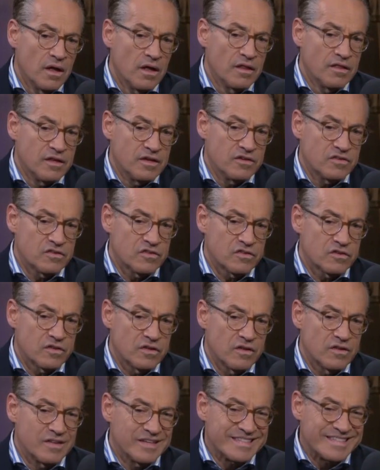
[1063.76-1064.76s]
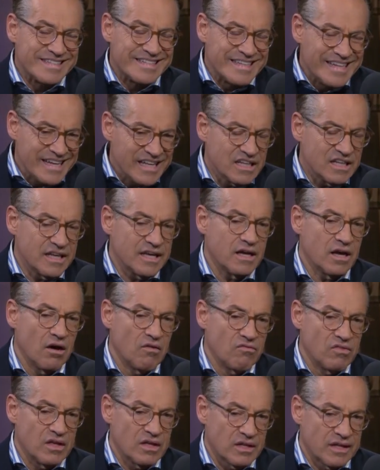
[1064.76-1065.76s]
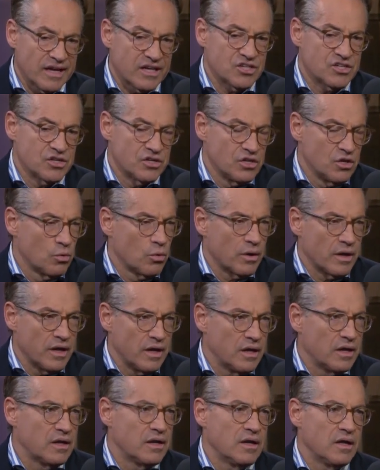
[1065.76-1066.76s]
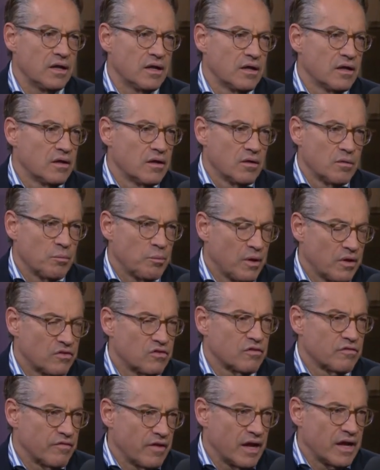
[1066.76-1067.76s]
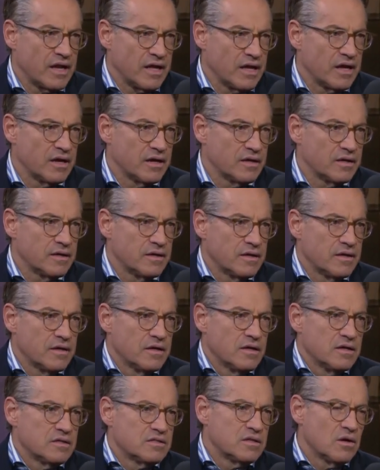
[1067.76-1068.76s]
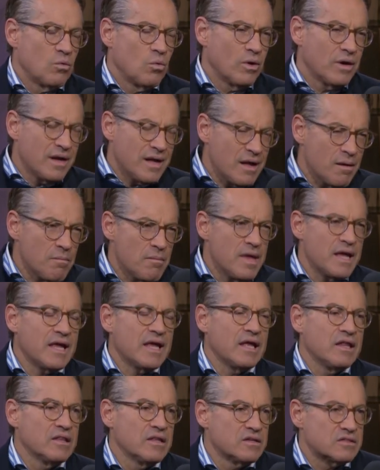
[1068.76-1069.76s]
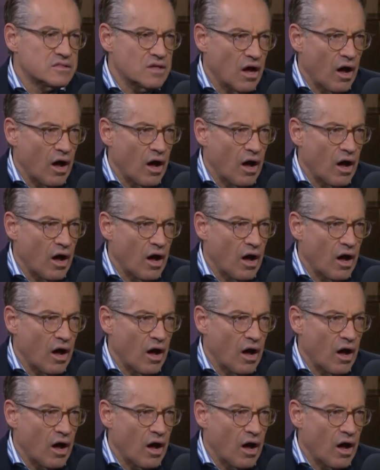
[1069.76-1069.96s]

the stealing of the election. You were in Pennsylvania. So we're not making this